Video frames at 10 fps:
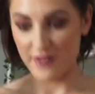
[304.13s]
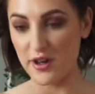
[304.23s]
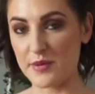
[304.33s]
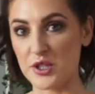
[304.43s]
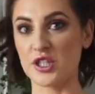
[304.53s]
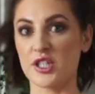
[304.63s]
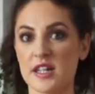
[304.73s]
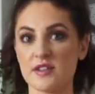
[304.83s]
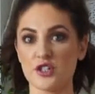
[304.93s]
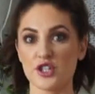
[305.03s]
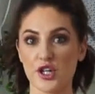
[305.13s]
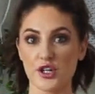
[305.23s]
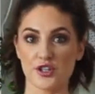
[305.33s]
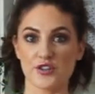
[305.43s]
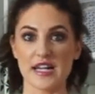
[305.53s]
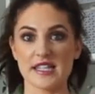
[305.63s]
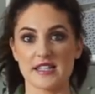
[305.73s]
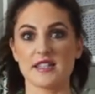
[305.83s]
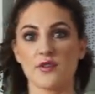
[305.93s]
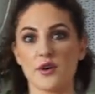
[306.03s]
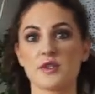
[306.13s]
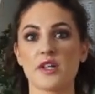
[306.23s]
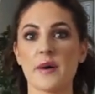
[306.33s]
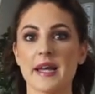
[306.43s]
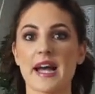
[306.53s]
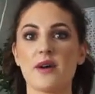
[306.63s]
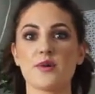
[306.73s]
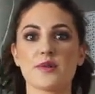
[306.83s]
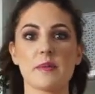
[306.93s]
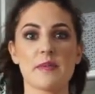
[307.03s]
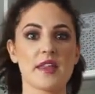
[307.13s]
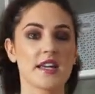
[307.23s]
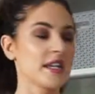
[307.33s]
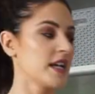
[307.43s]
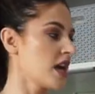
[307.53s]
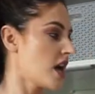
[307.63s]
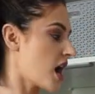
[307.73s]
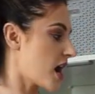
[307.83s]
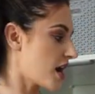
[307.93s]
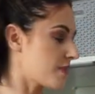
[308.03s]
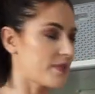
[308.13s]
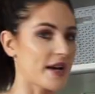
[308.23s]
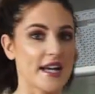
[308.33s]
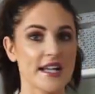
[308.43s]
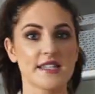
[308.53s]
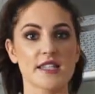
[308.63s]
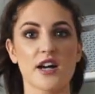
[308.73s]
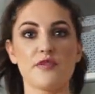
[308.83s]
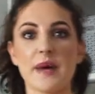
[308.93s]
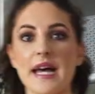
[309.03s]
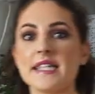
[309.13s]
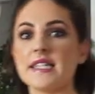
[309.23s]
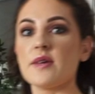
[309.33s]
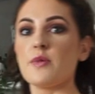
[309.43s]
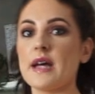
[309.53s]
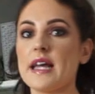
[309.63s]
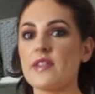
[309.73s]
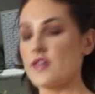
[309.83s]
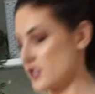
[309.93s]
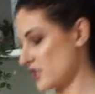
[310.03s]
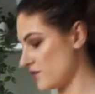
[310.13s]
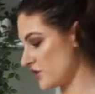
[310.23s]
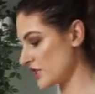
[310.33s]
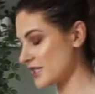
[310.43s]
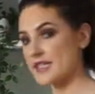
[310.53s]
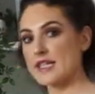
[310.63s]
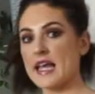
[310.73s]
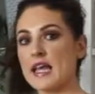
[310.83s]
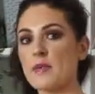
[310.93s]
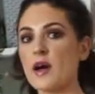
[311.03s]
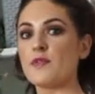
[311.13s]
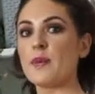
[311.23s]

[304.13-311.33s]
up to just kind of show you the dress as if I was going out or something. And I've paired it with, I don't know if you can see, but I've